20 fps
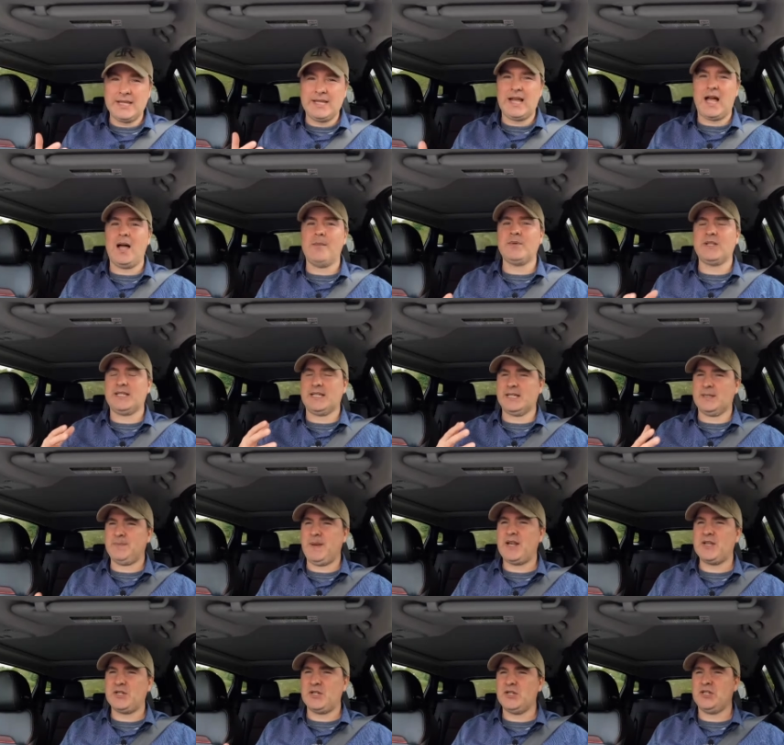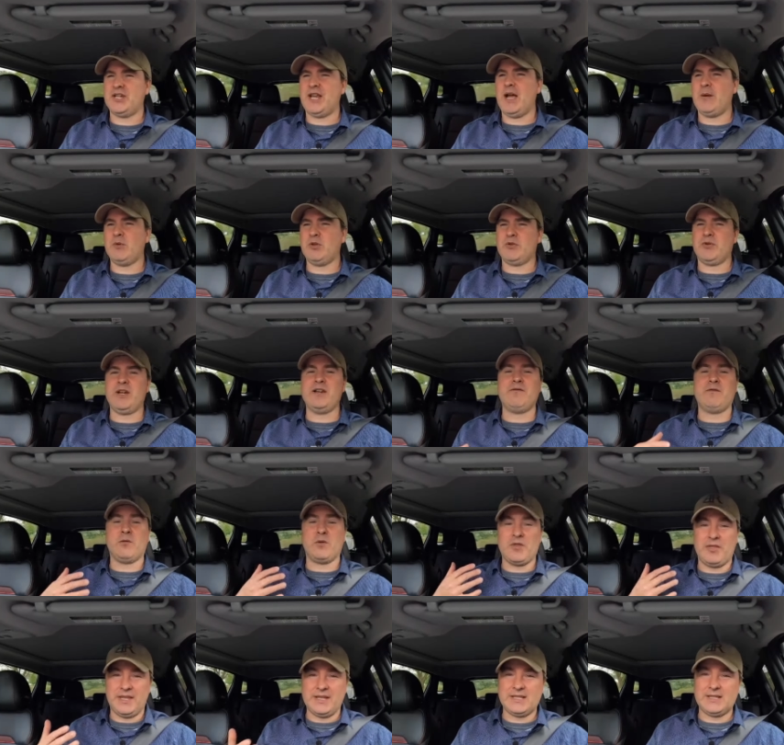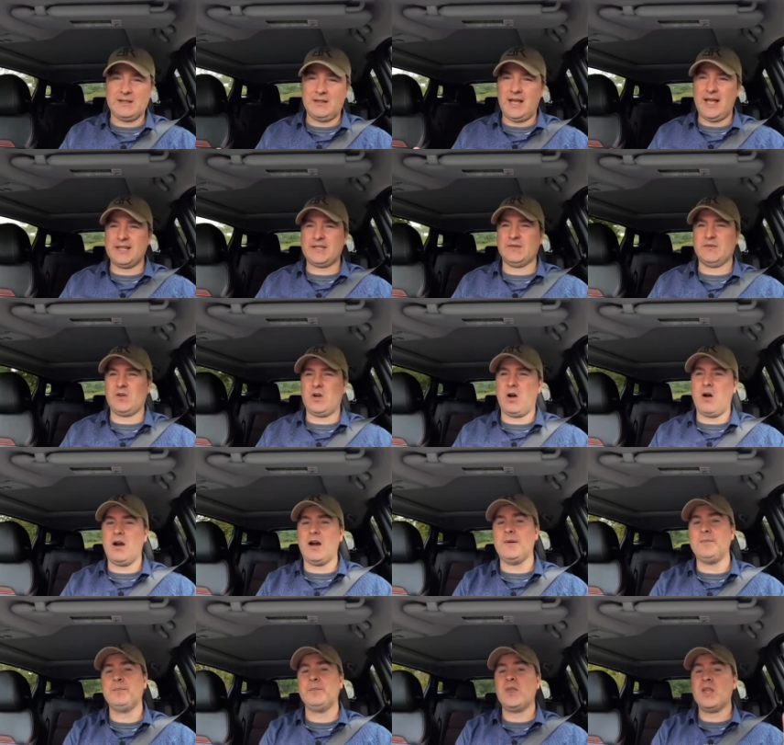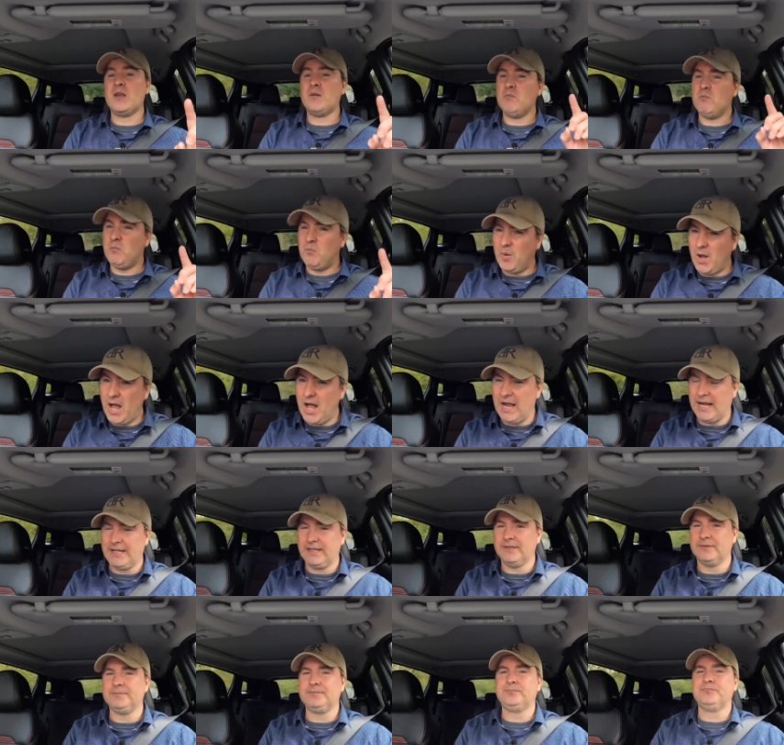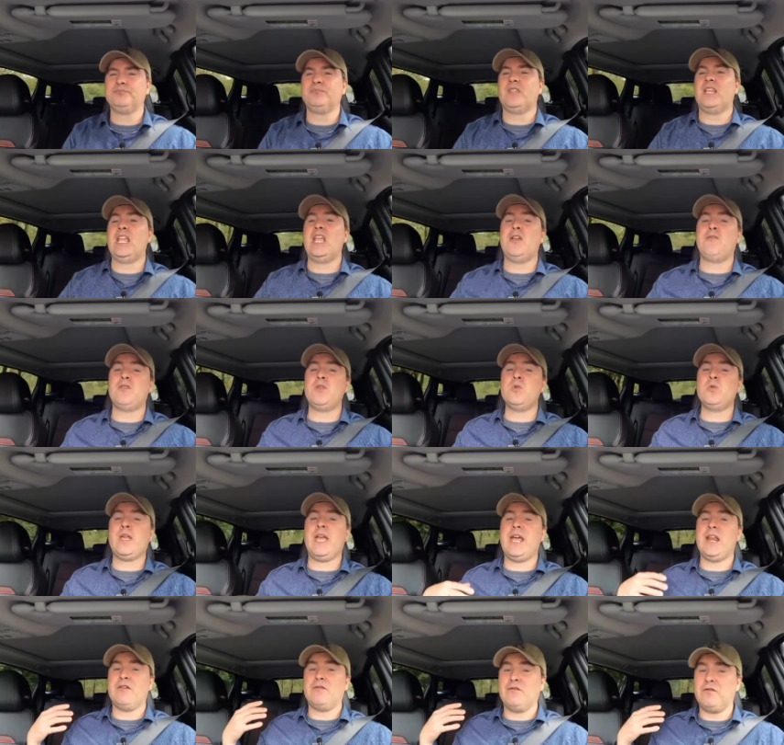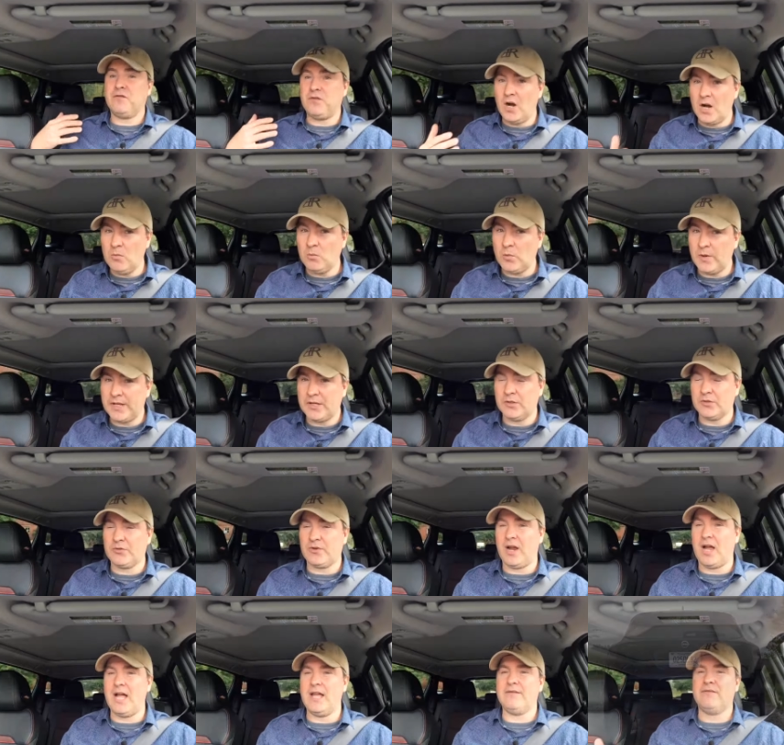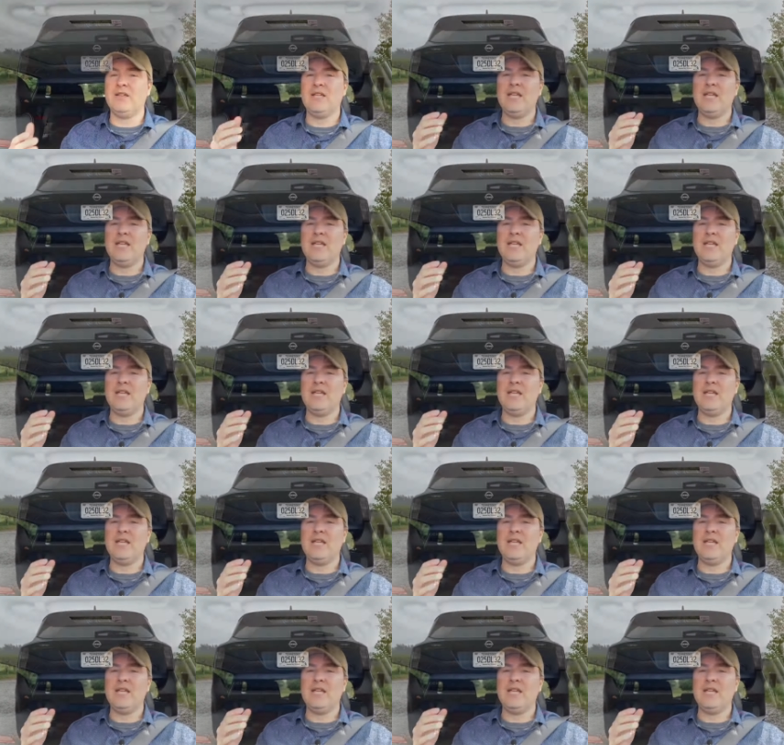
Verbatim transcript: common suspension geometry for this class of car, but if you get front wheel drive,